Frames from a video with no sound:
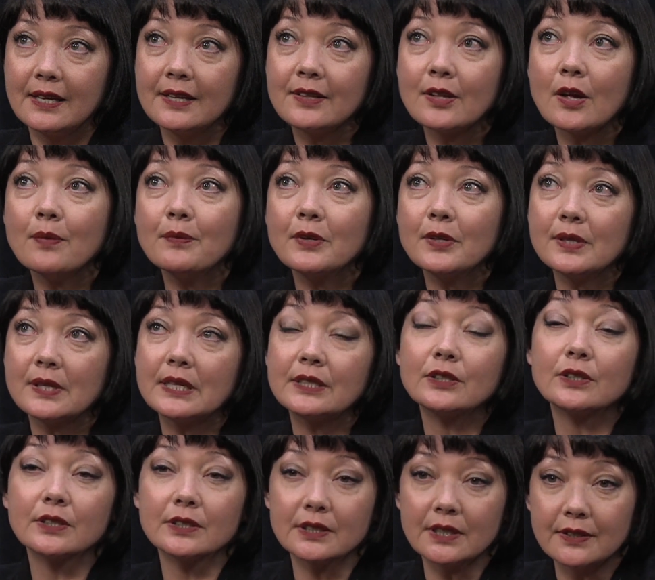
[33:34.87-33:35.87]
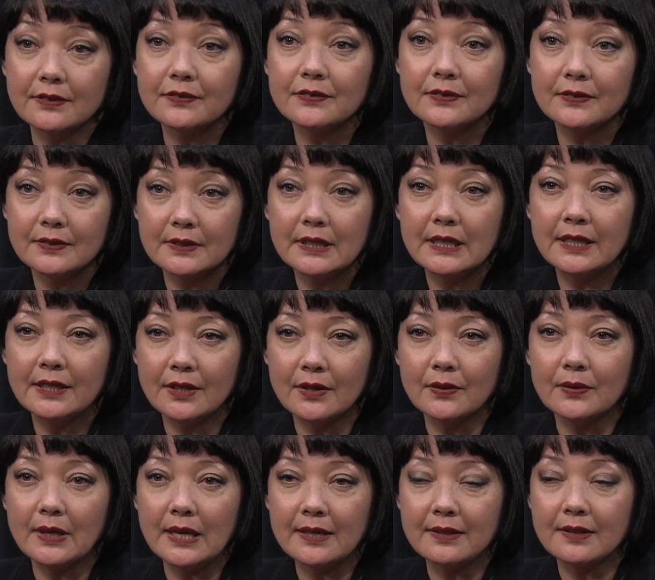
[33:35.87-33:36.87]
almost unheard of.
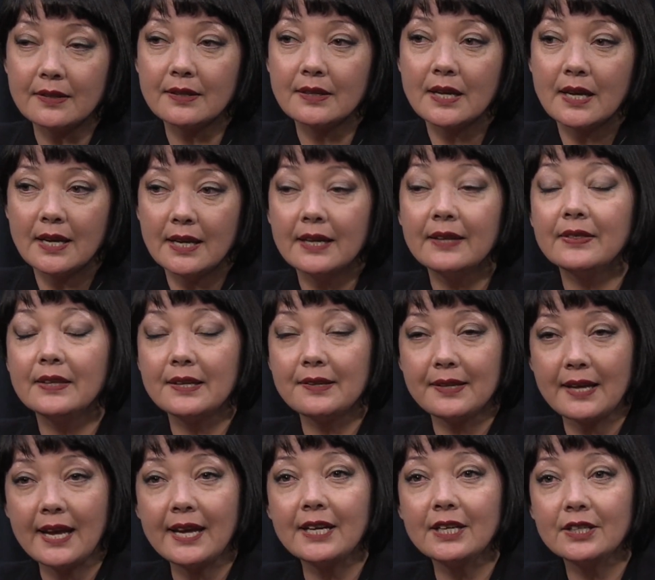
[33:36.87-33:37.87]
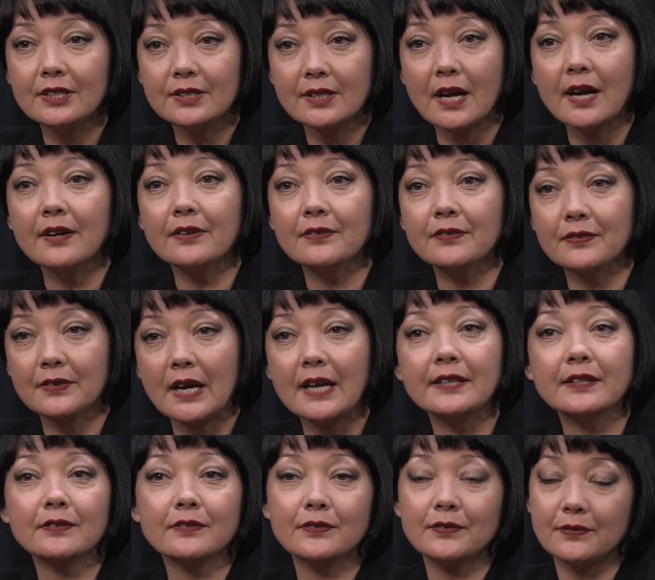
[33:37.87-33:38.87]
It's in this age of kind
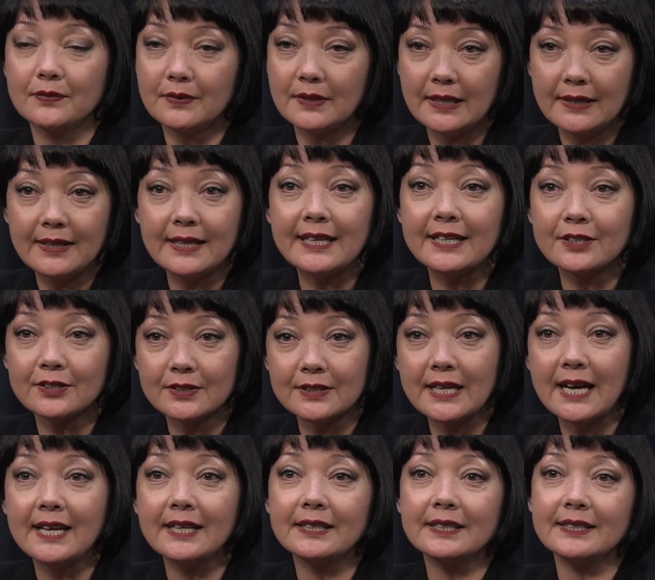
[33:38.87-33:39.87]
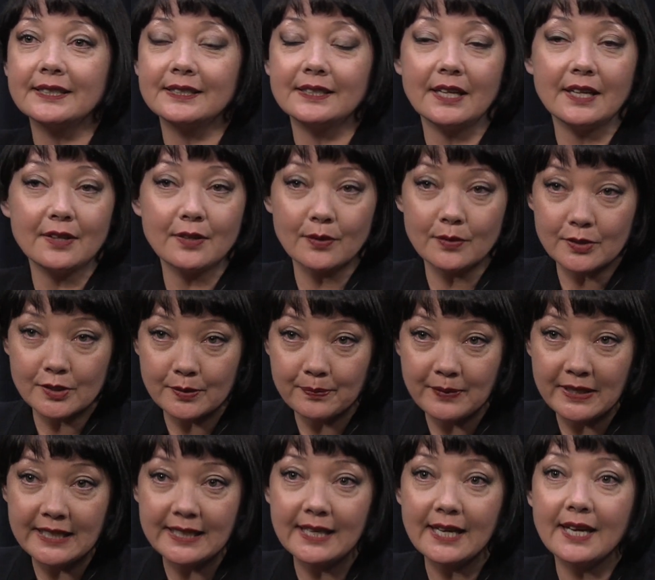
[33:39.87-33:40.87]
of the internet and social
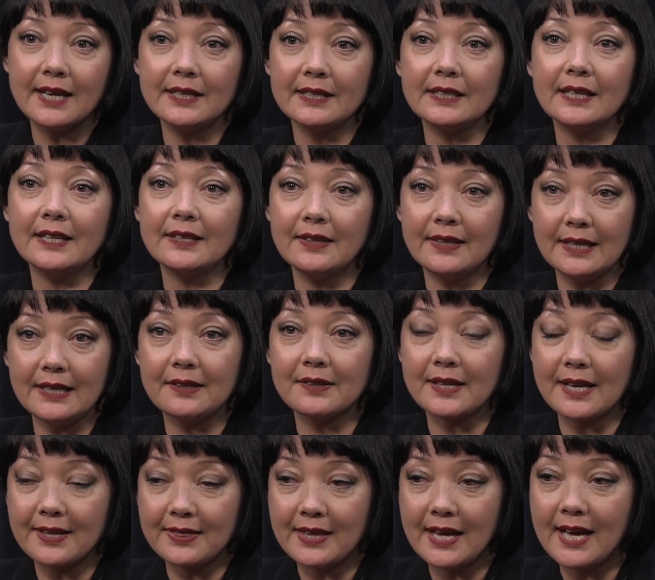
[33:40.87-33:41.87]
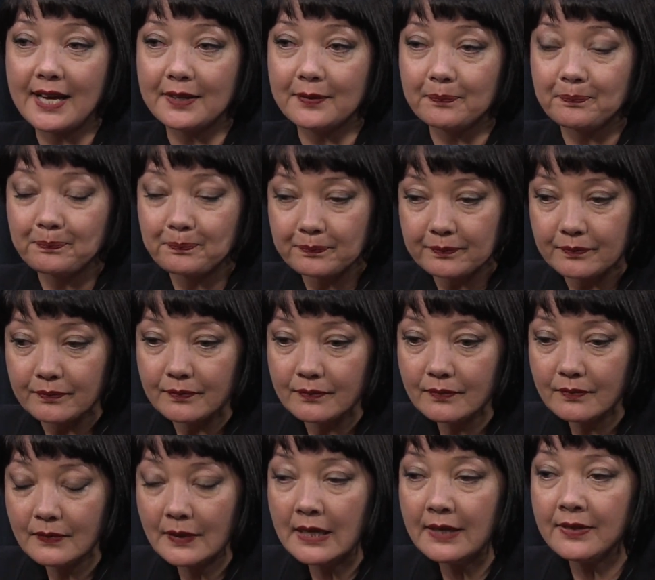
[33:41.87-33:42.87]
media and things like that,
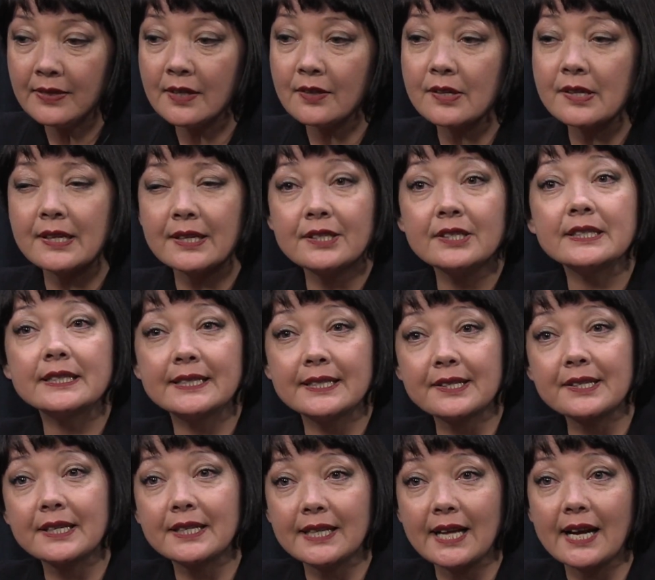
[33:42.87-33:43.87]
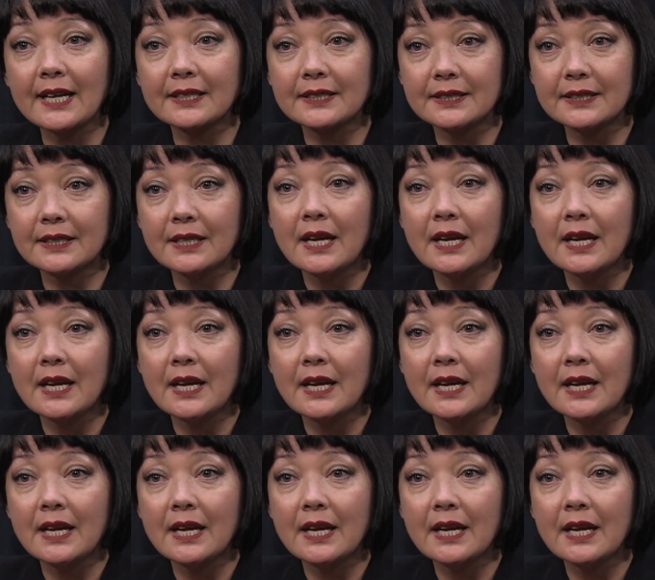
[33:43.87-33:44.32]
there's such a disconnect.